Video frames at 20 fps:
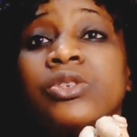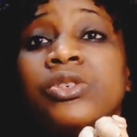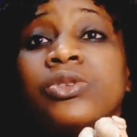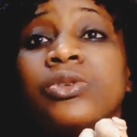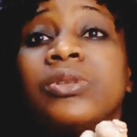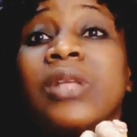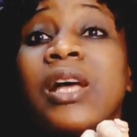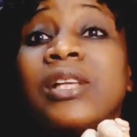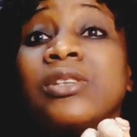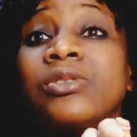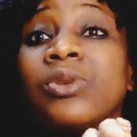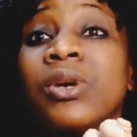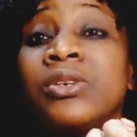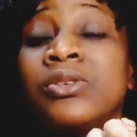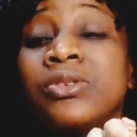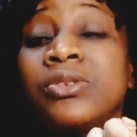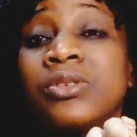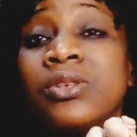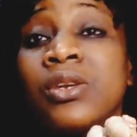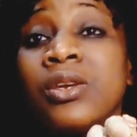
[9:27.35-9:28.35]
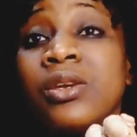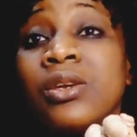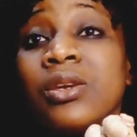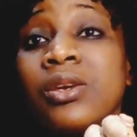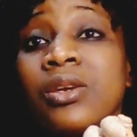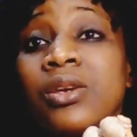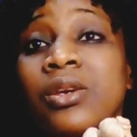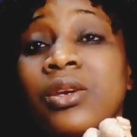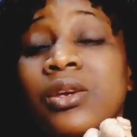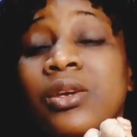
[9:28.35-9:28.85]
So that's why you see
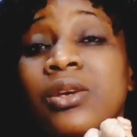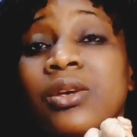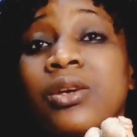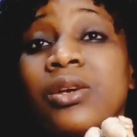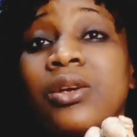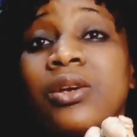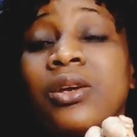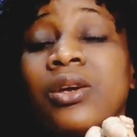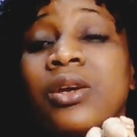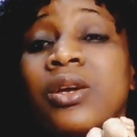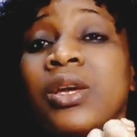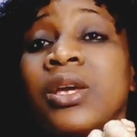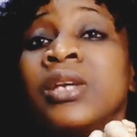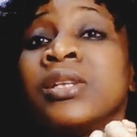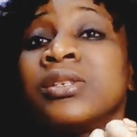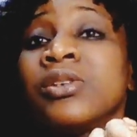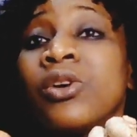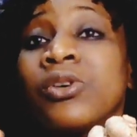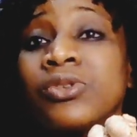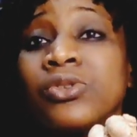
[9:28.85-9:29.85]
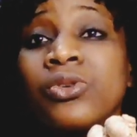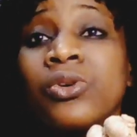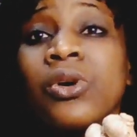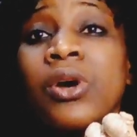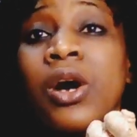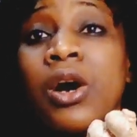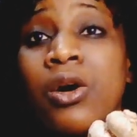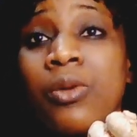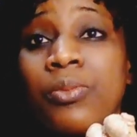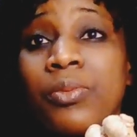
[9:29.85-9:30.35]
it also
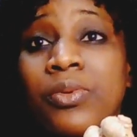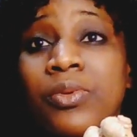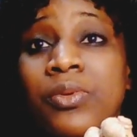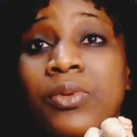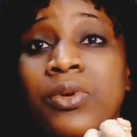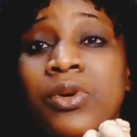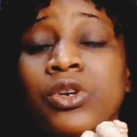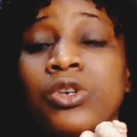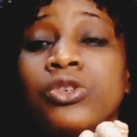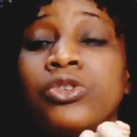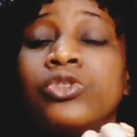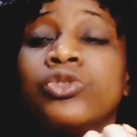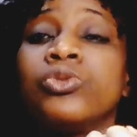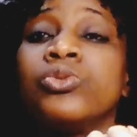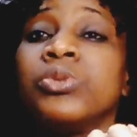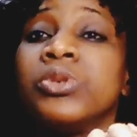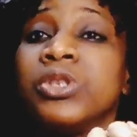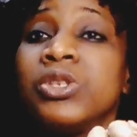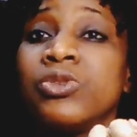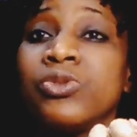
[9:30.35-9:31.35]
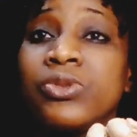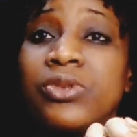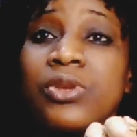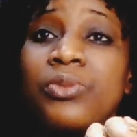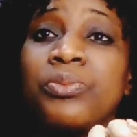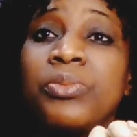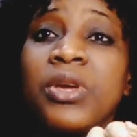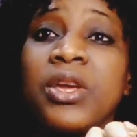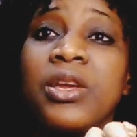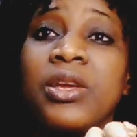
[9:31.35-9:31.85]
helps to reduce
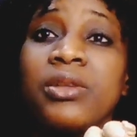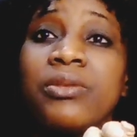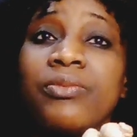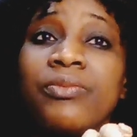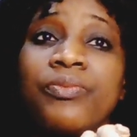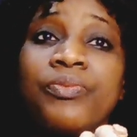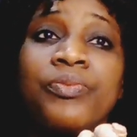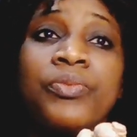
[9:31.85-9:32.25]
the pain.